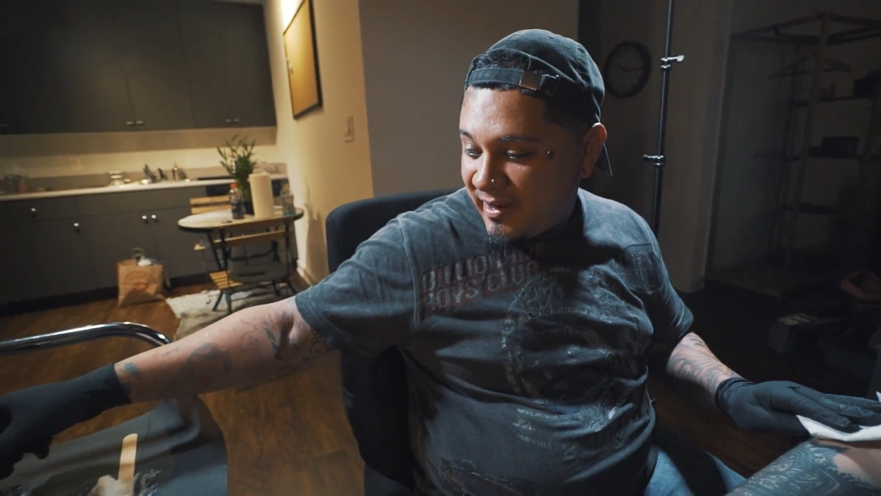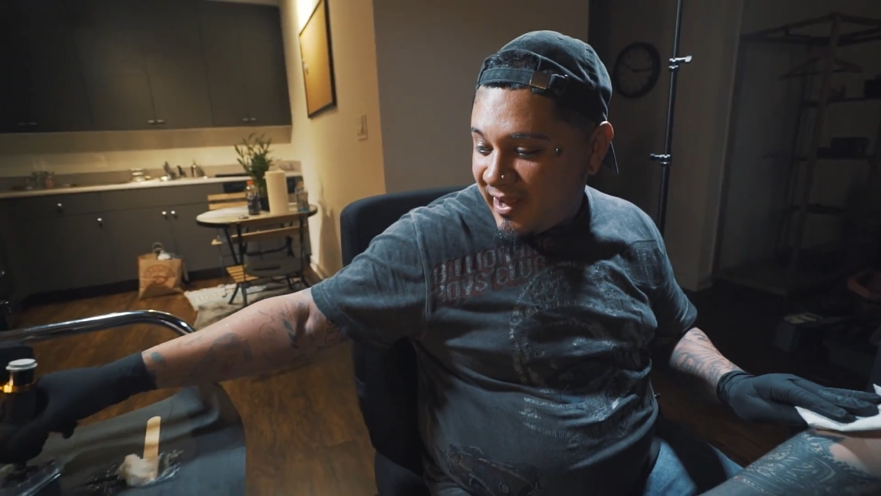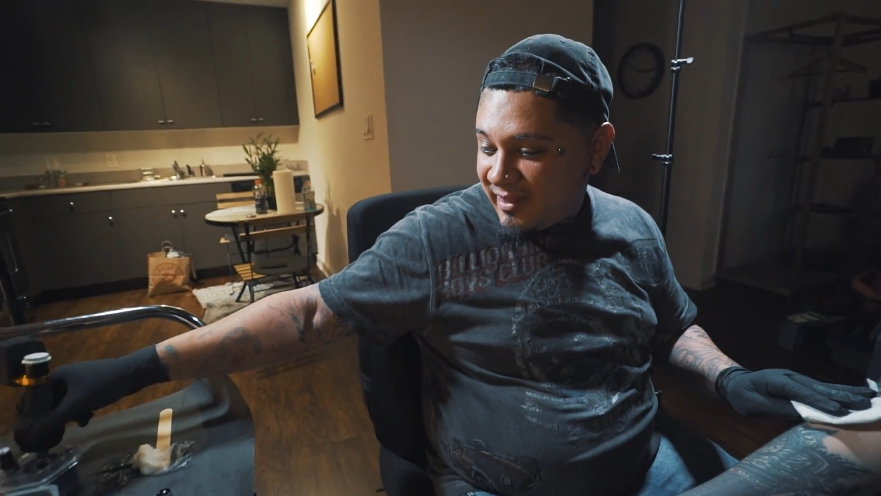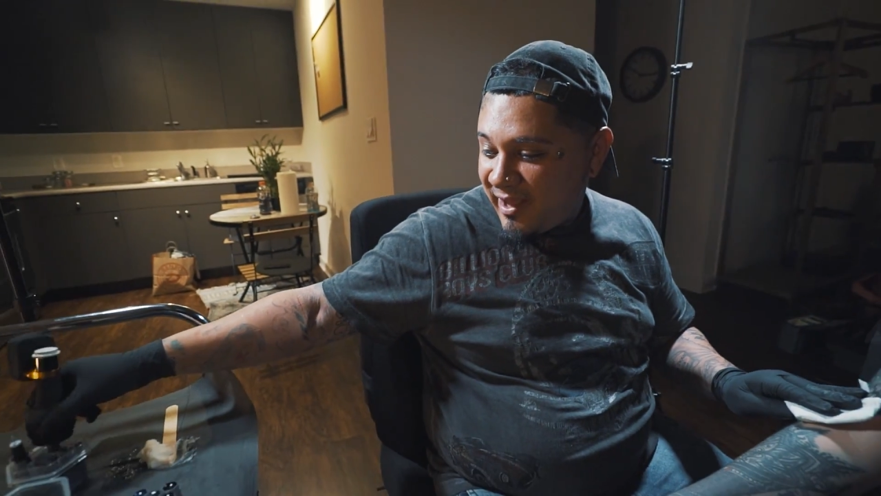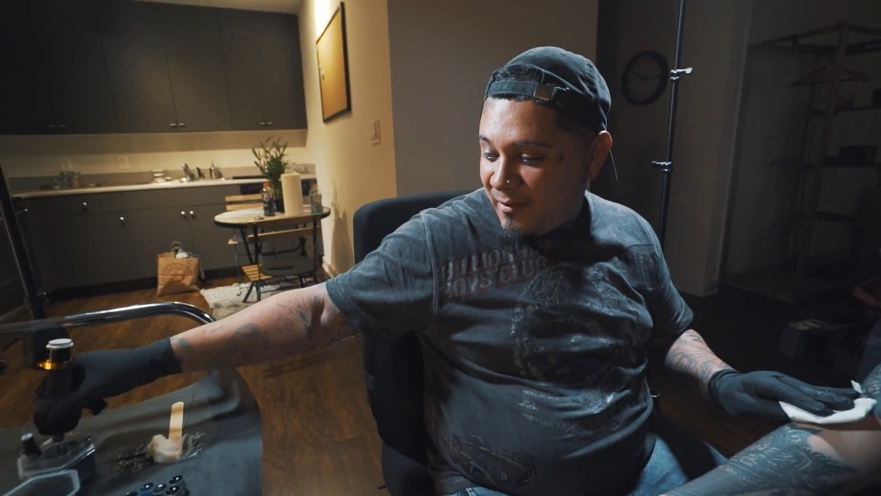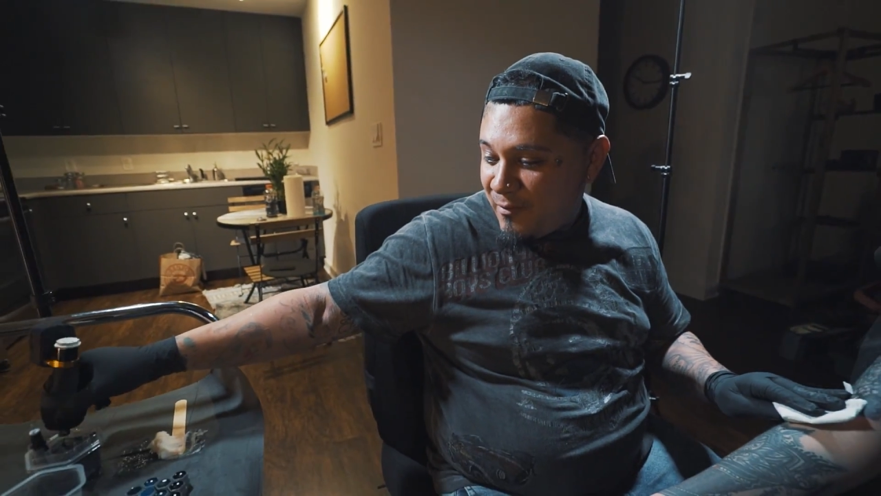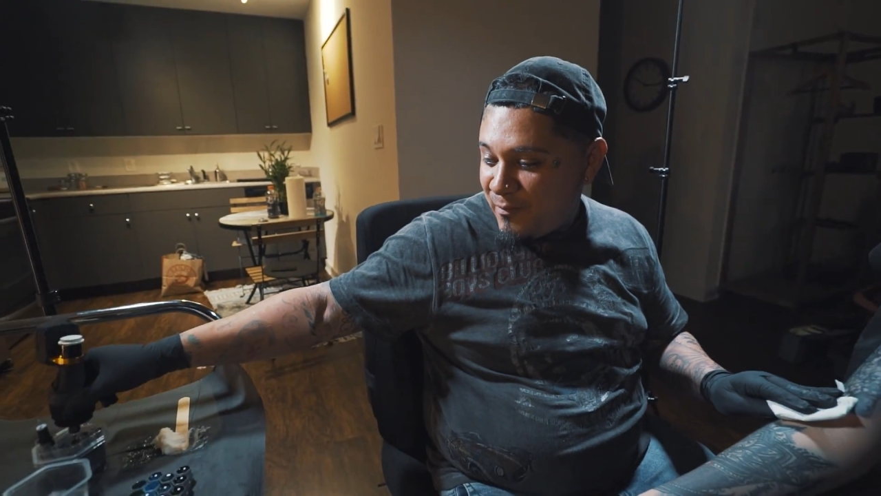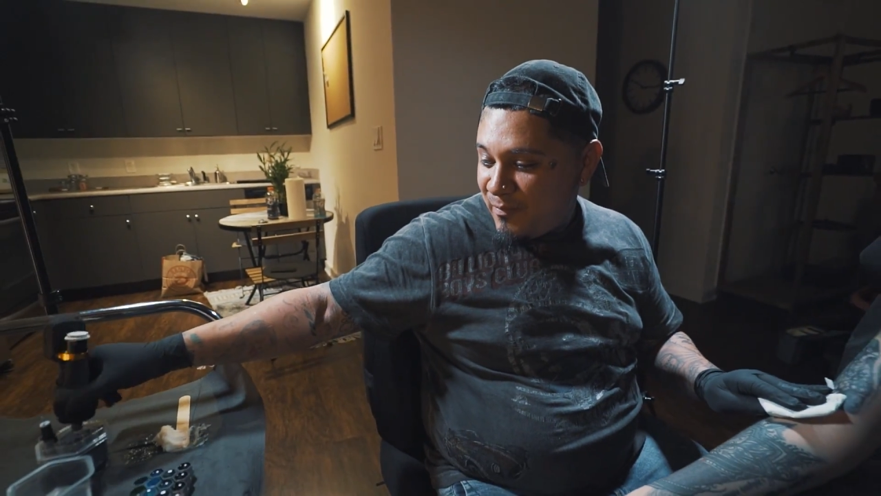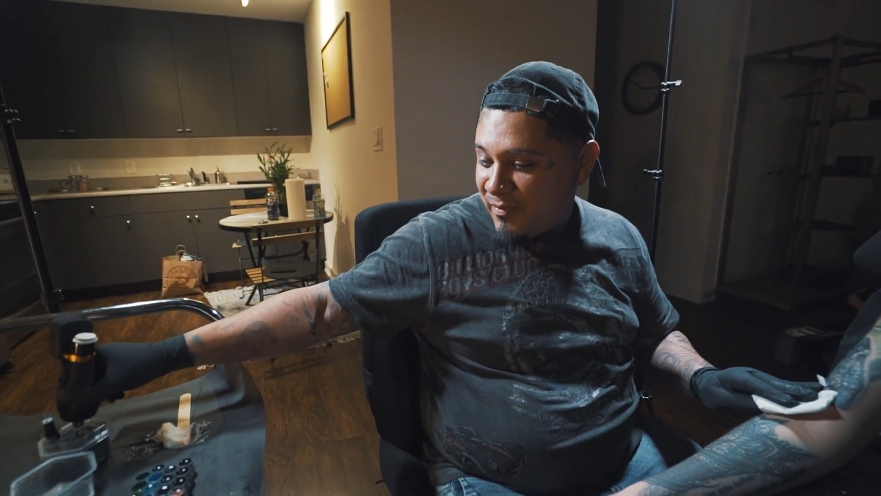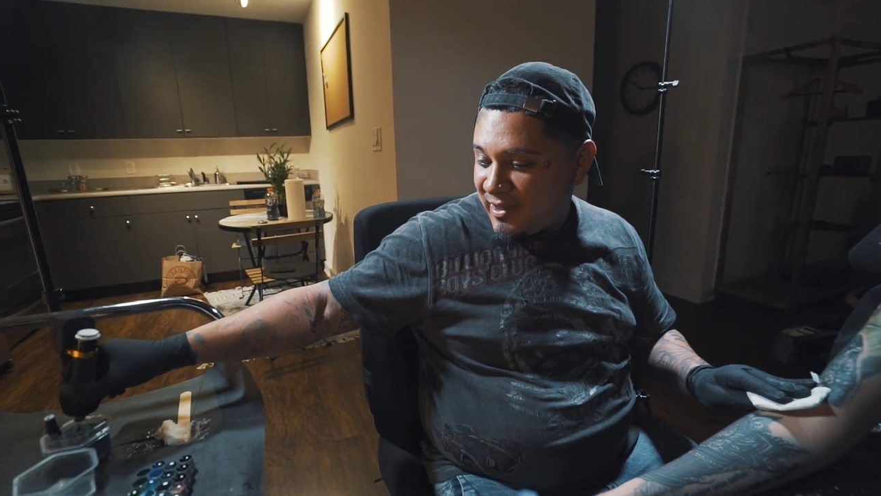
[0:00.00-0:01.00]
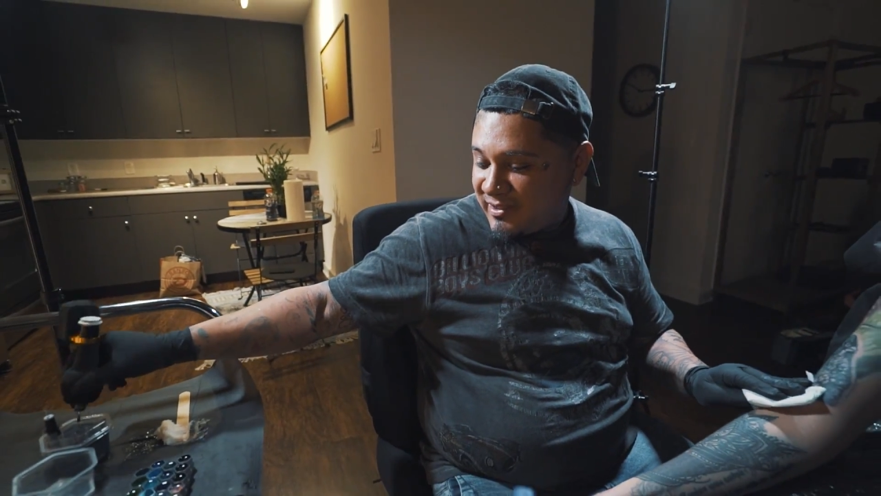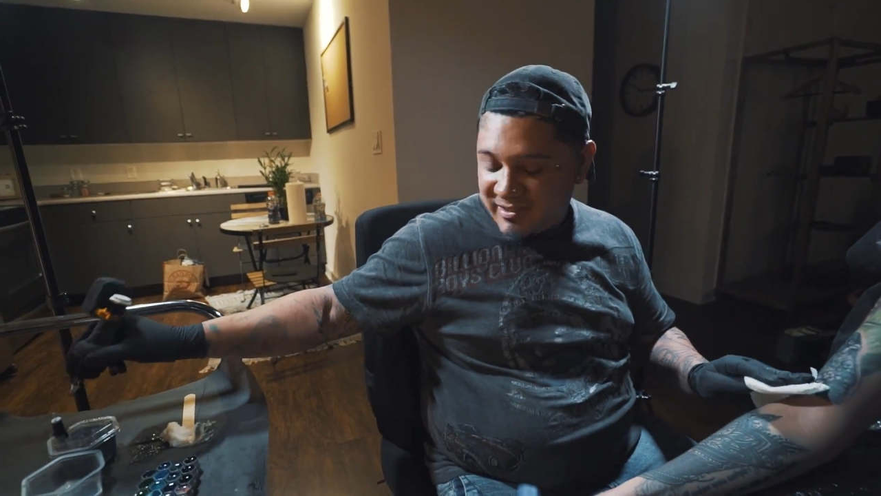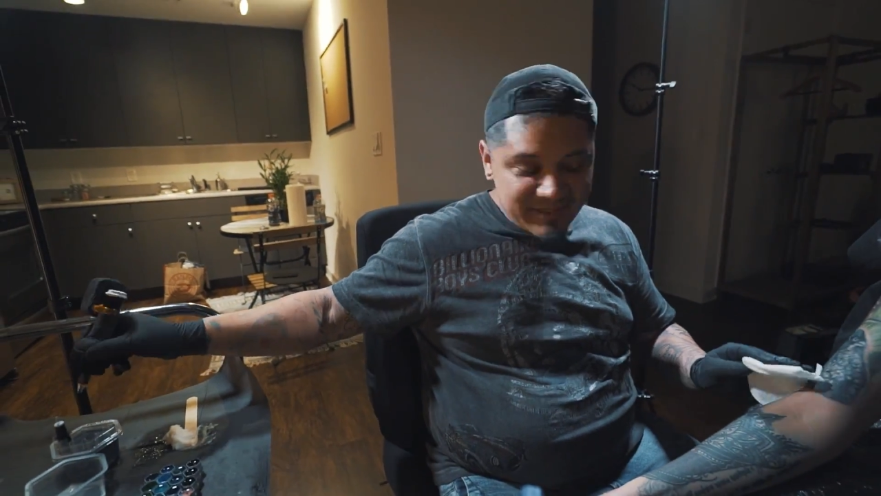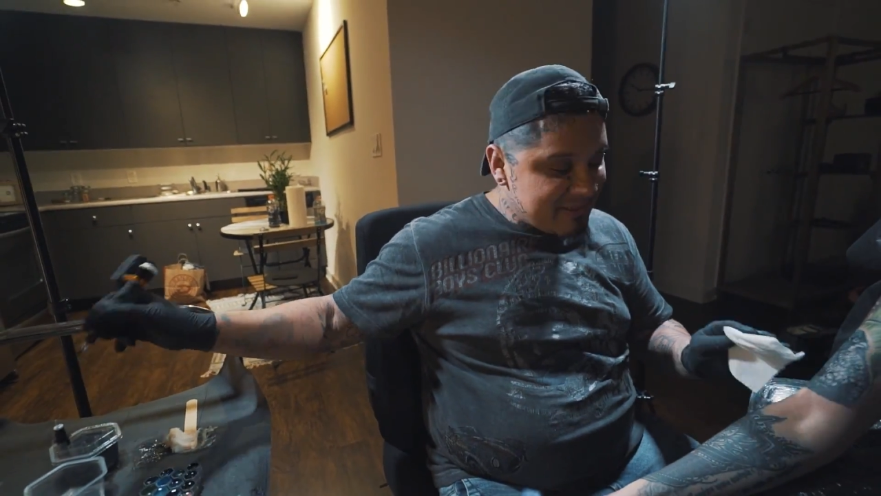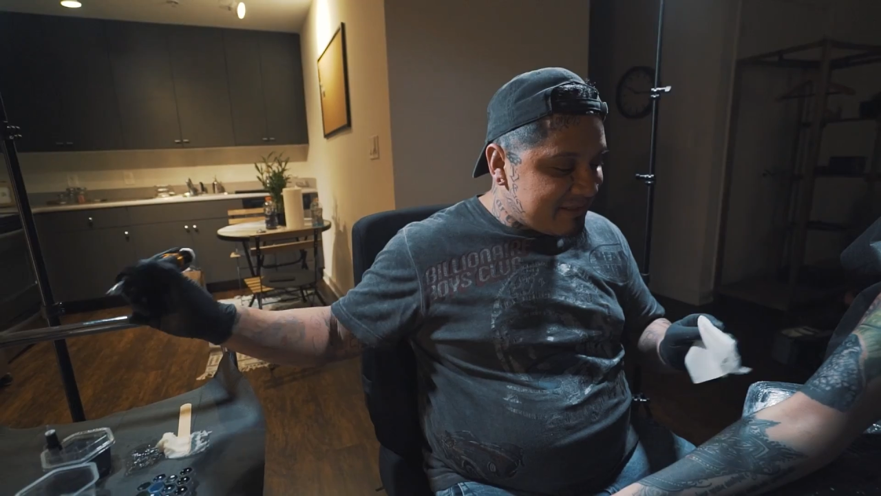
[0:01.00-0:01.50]
got their own
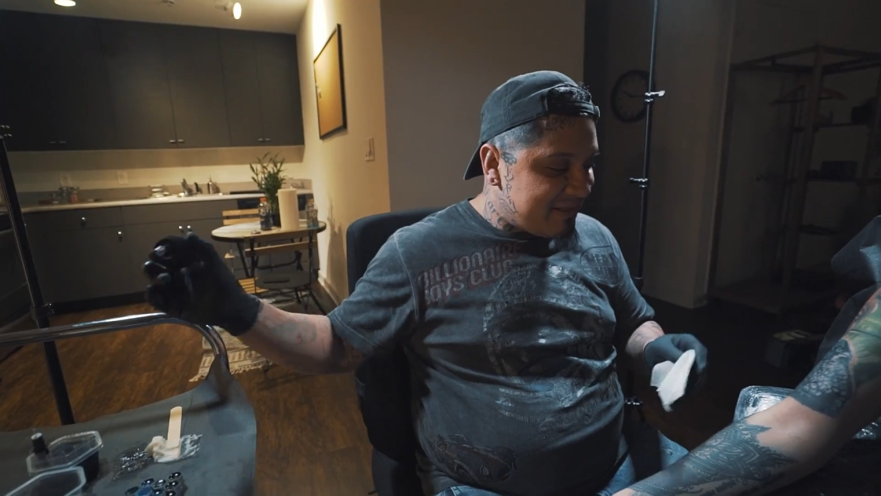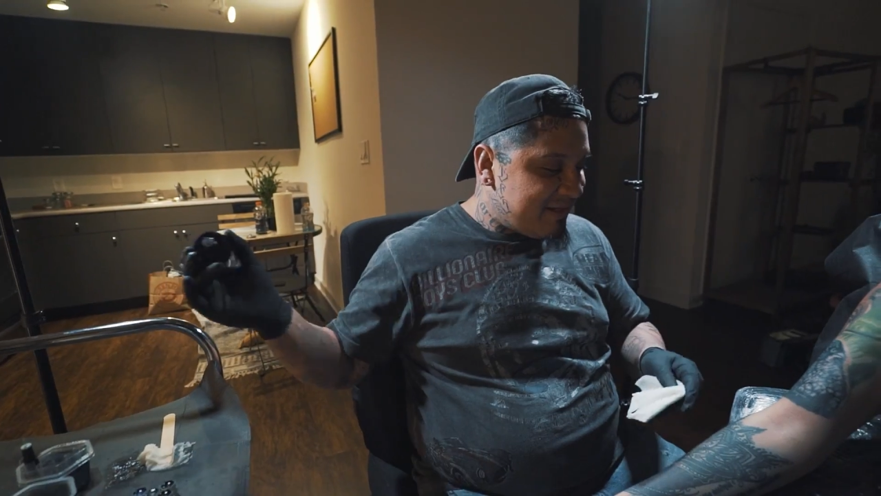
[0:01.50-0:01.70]
brushes.